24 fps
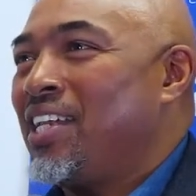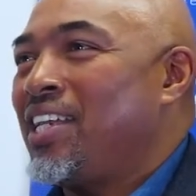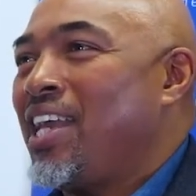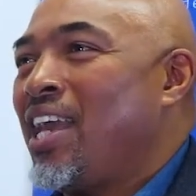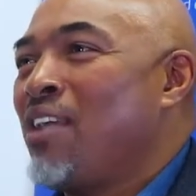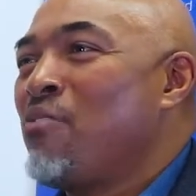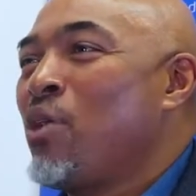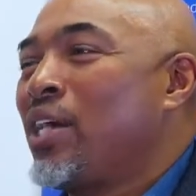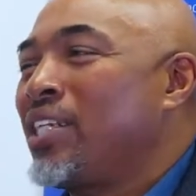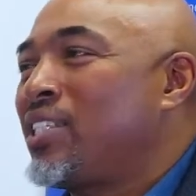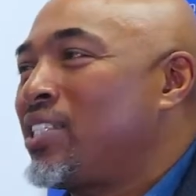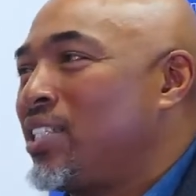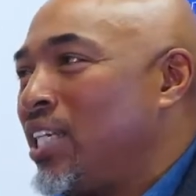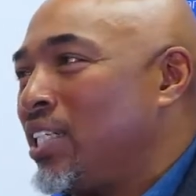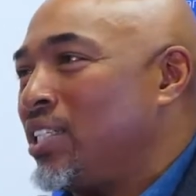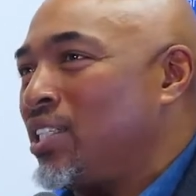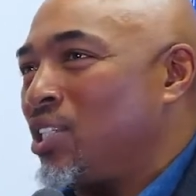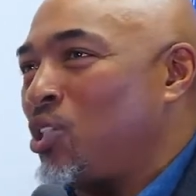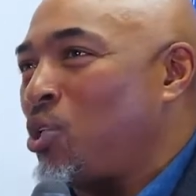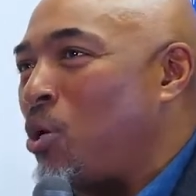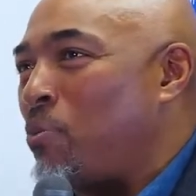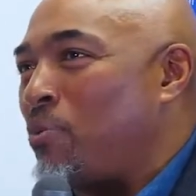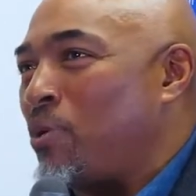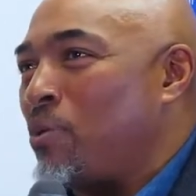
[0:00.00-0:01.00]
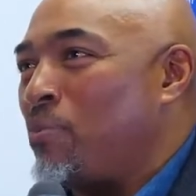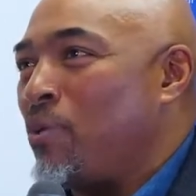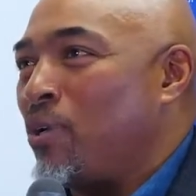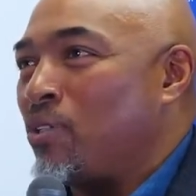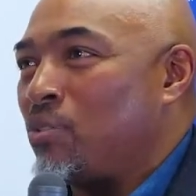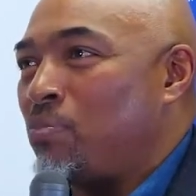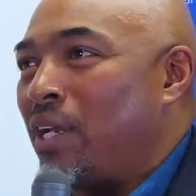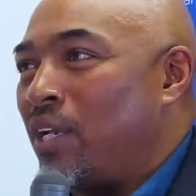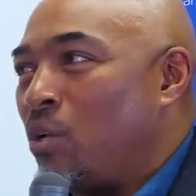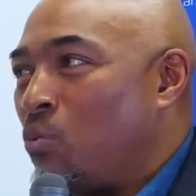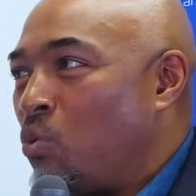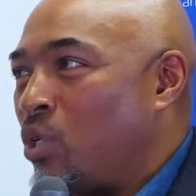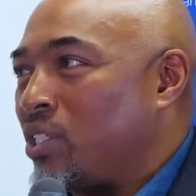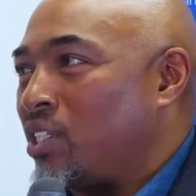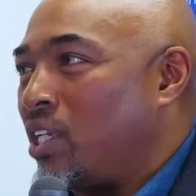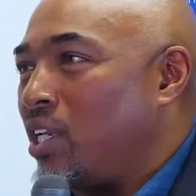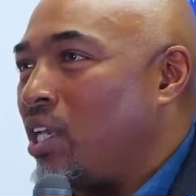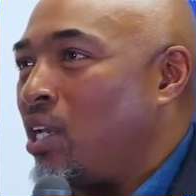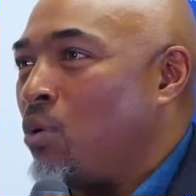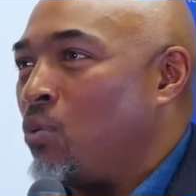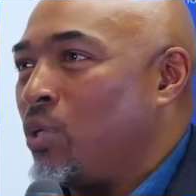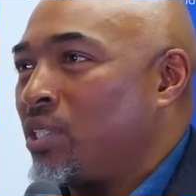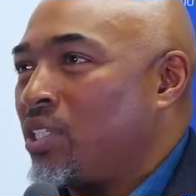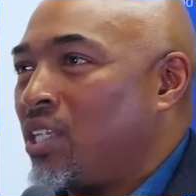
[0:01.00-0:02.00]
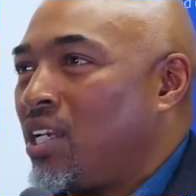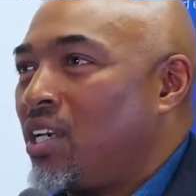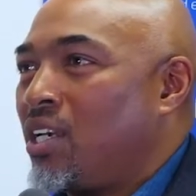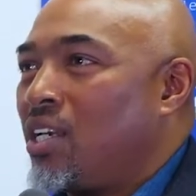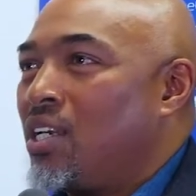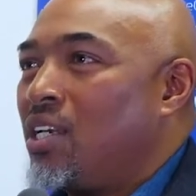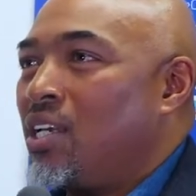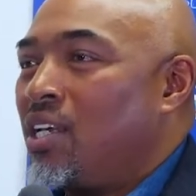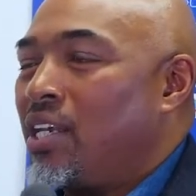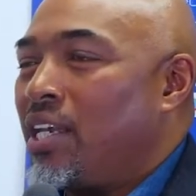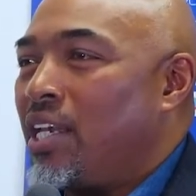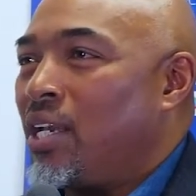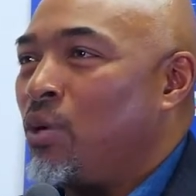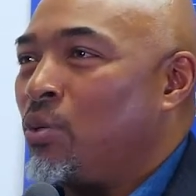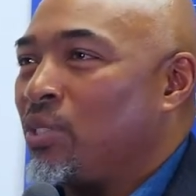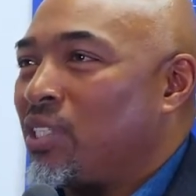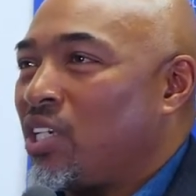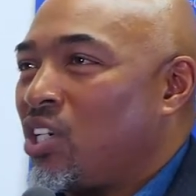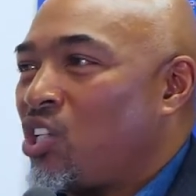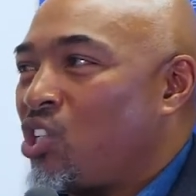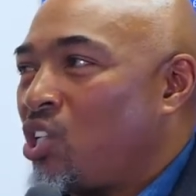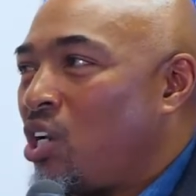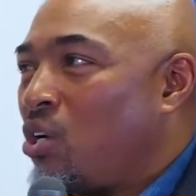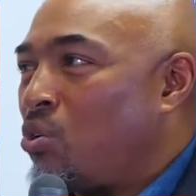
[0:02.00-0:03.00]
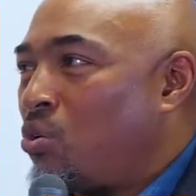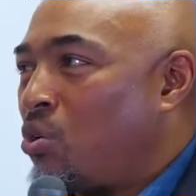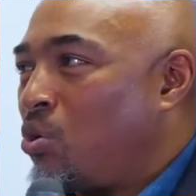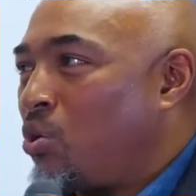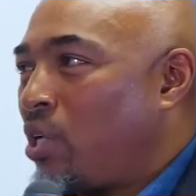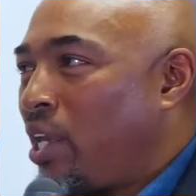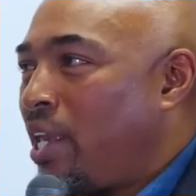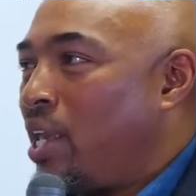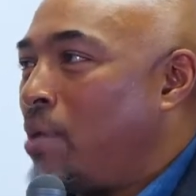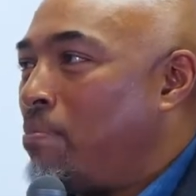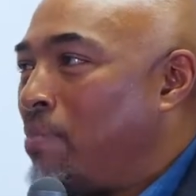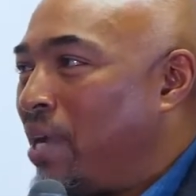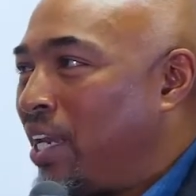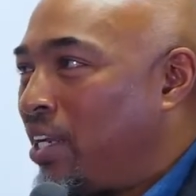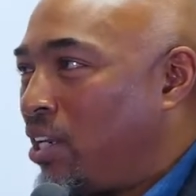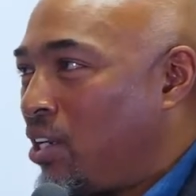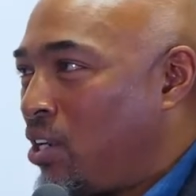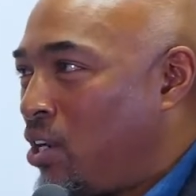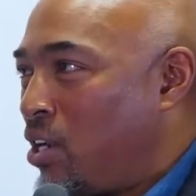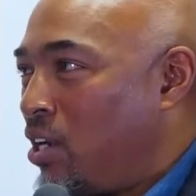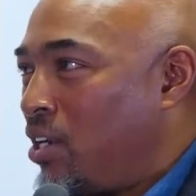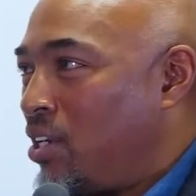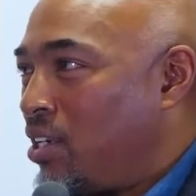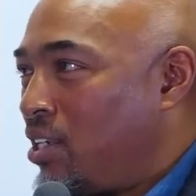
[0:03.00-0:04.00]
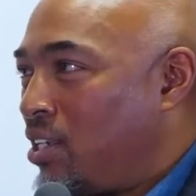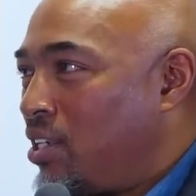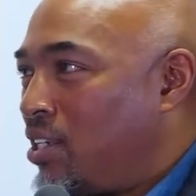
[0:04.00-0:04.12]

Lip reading: Everyone says it's Top of the Pops, but it wasn't. It was a show called A Hitman and Her.